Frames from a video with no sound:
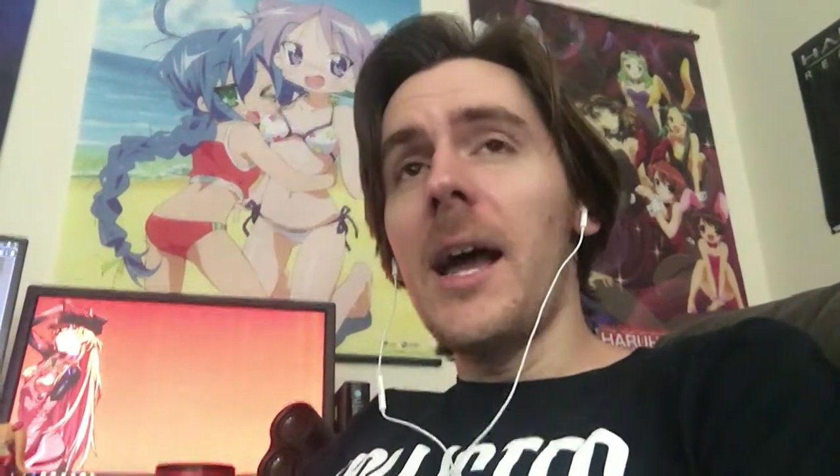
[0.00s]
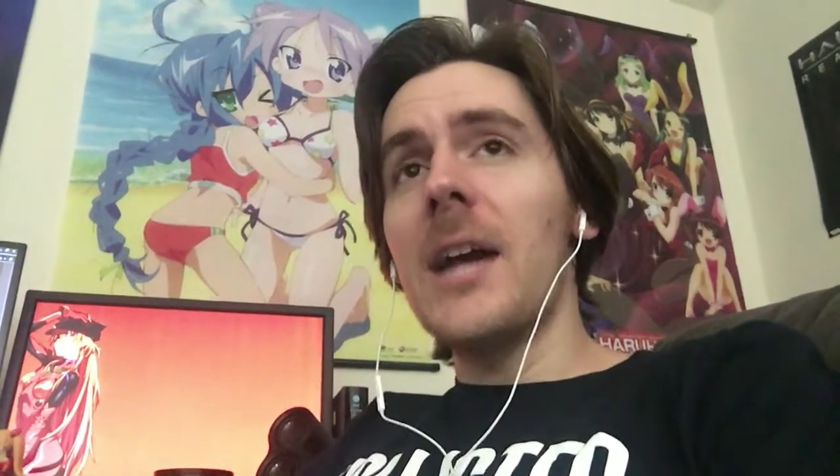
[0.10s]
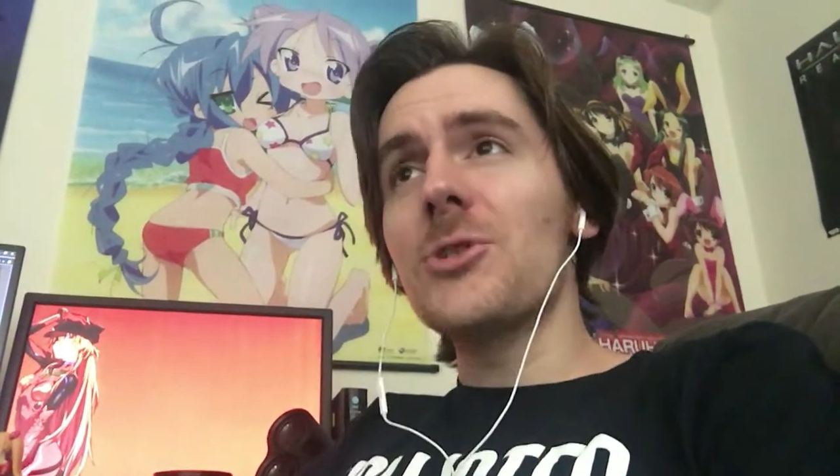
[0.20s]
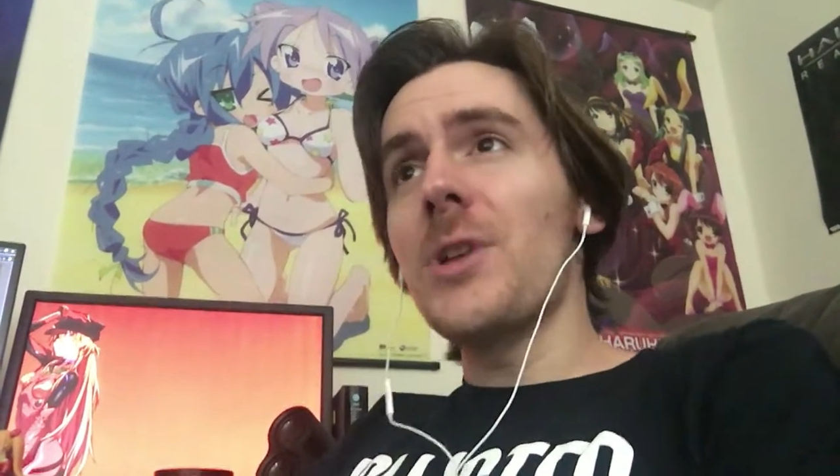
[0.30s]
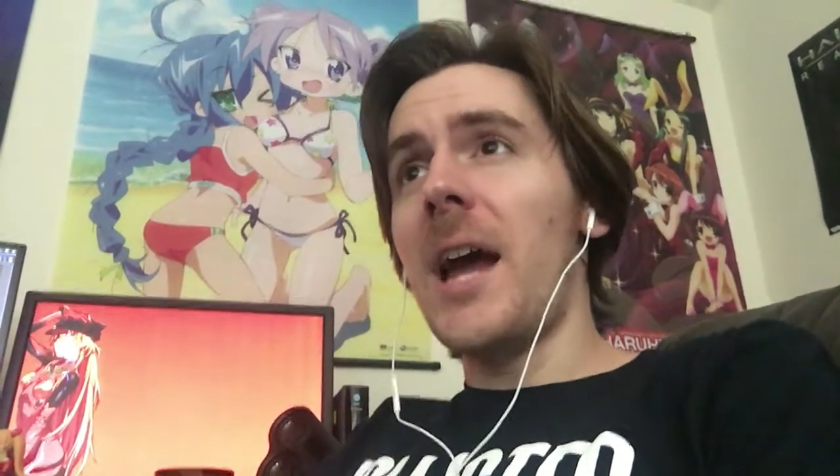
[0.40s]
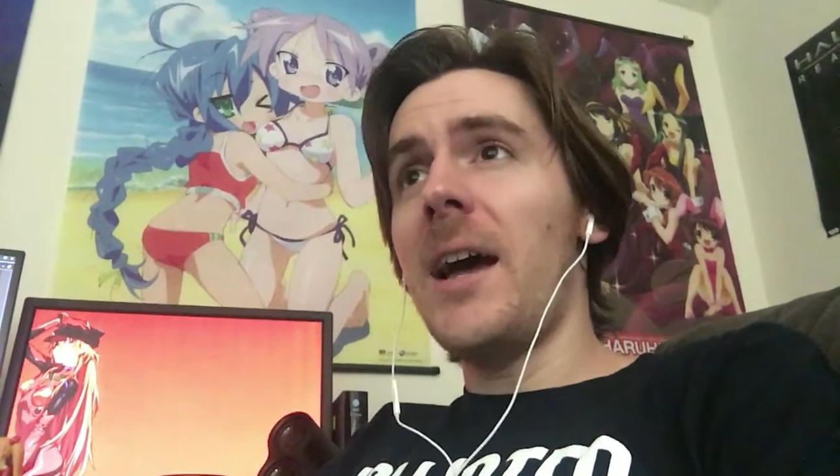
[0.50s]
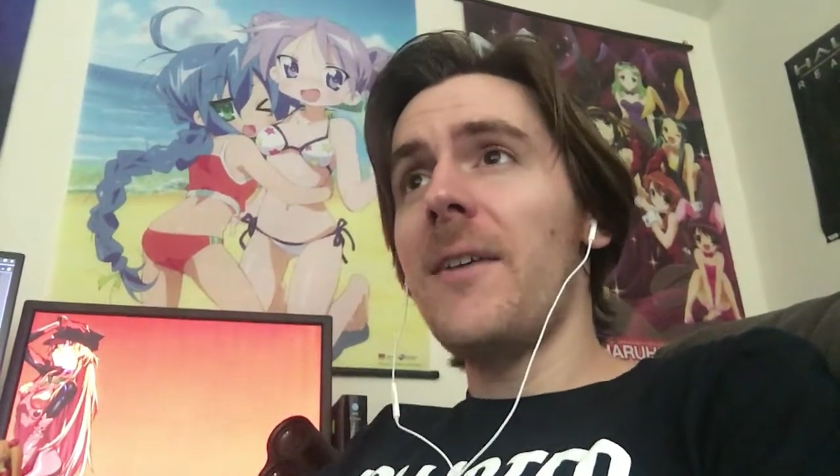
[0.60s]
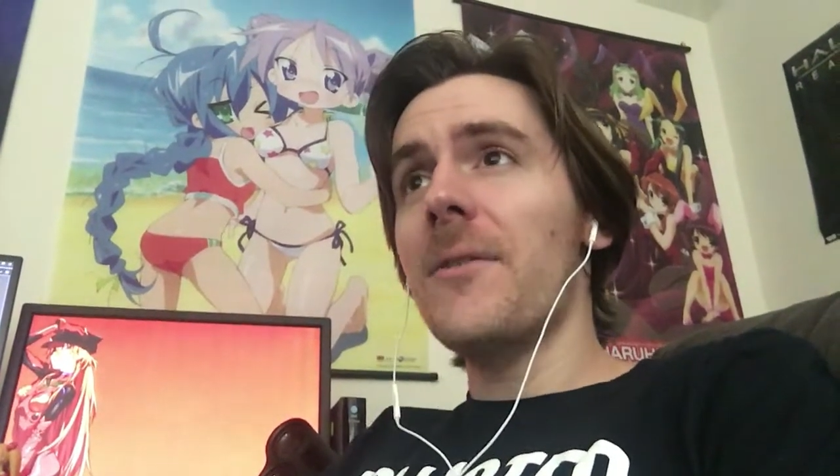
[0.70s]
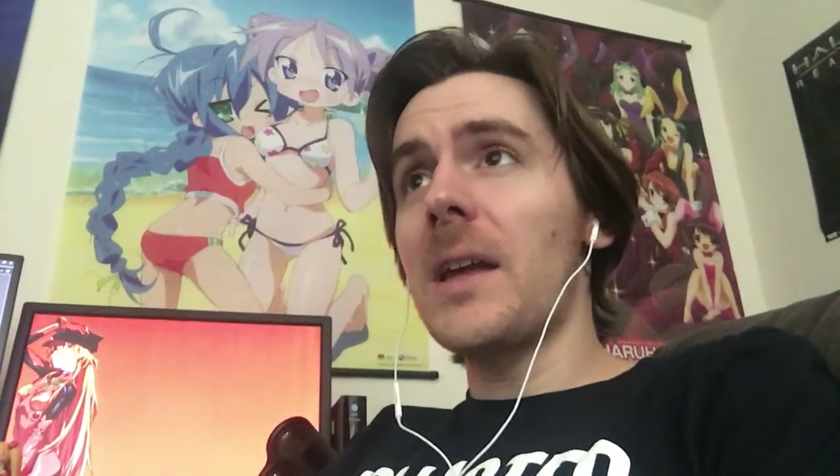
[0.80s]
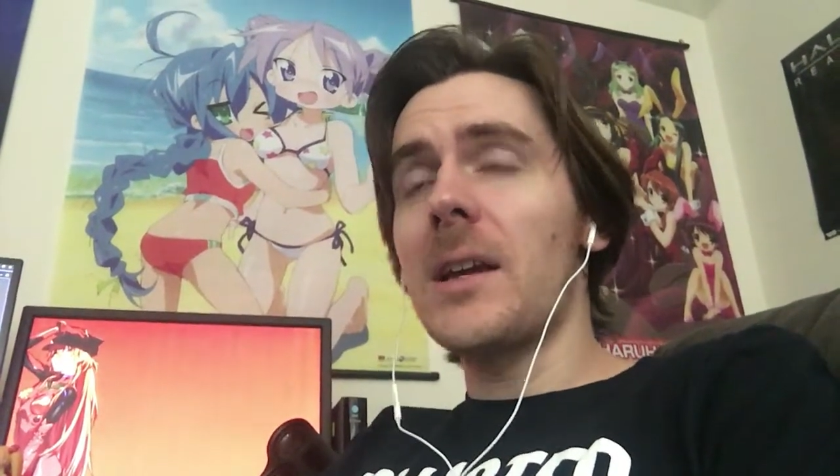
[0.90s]
I actually
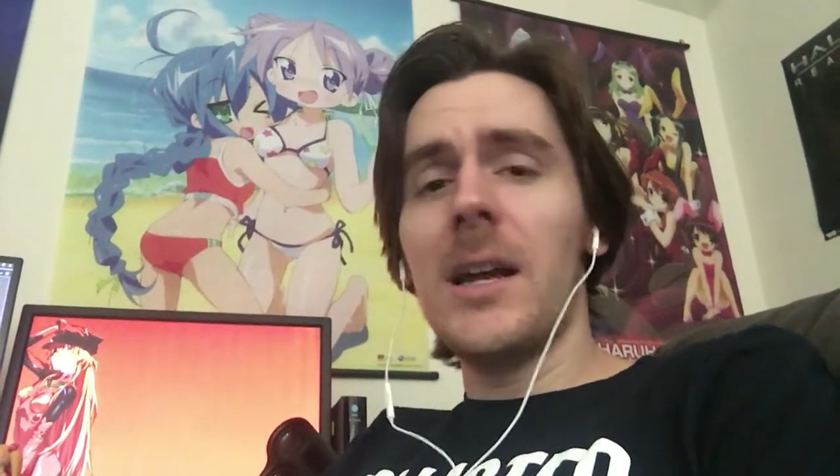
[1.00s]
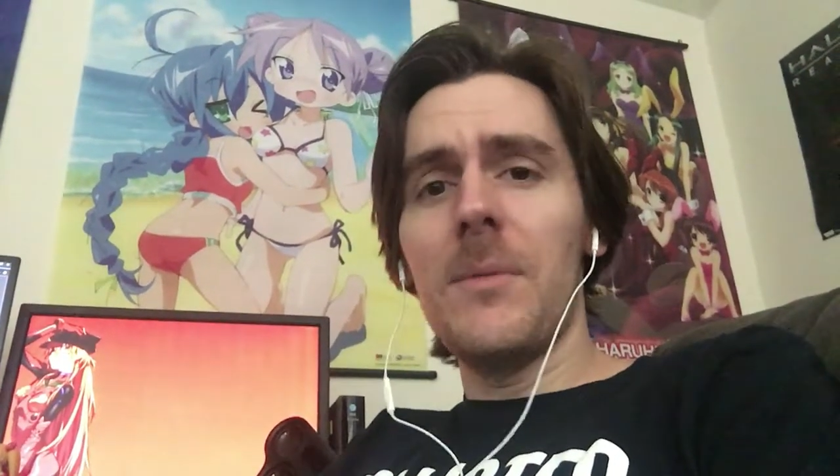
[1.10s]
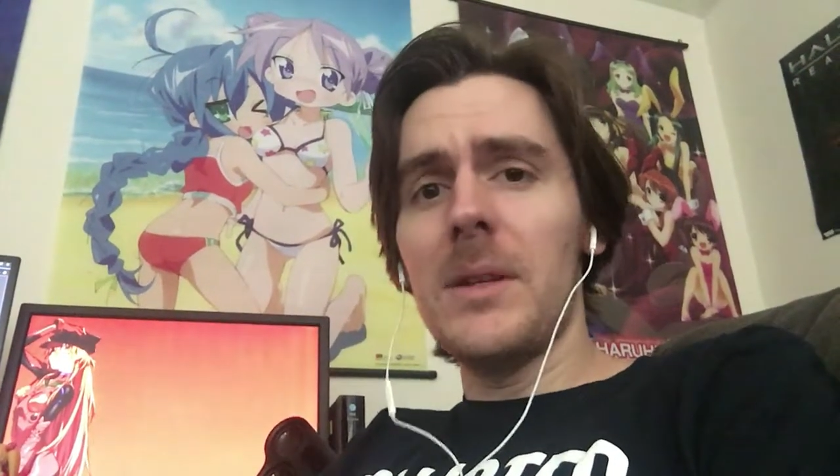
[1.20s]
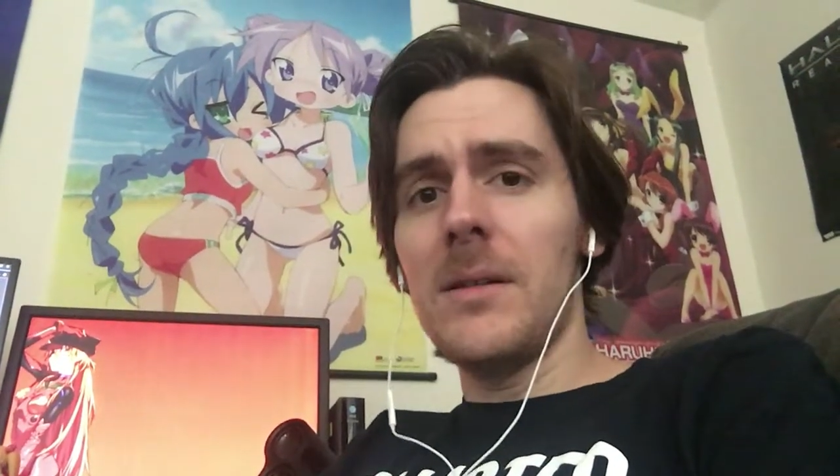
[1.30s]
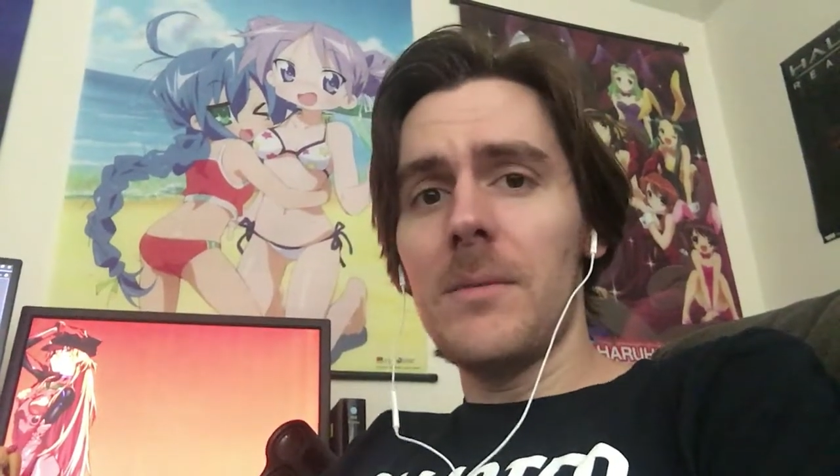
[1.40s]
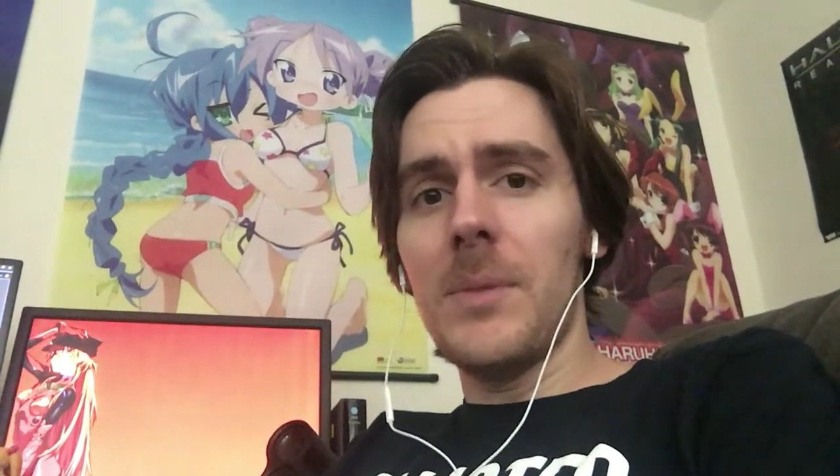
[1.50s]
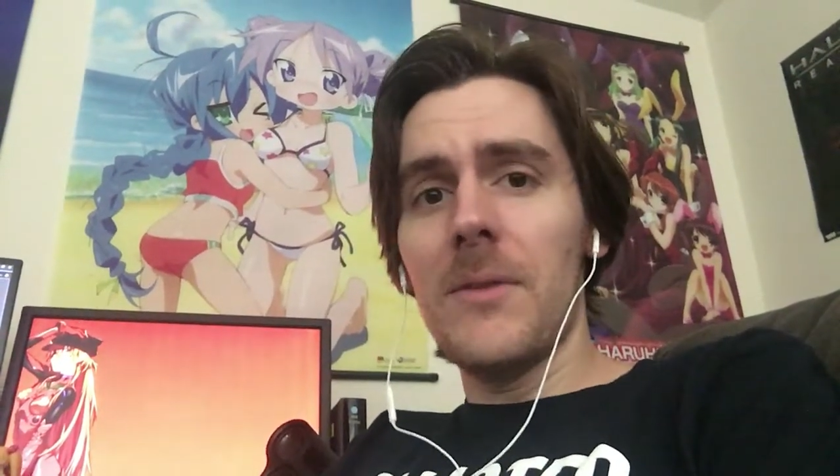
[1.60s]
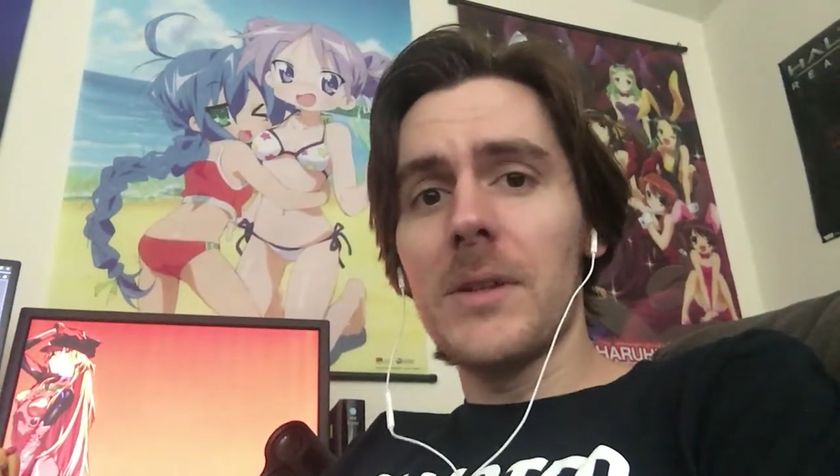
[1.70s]
have a kind of a bit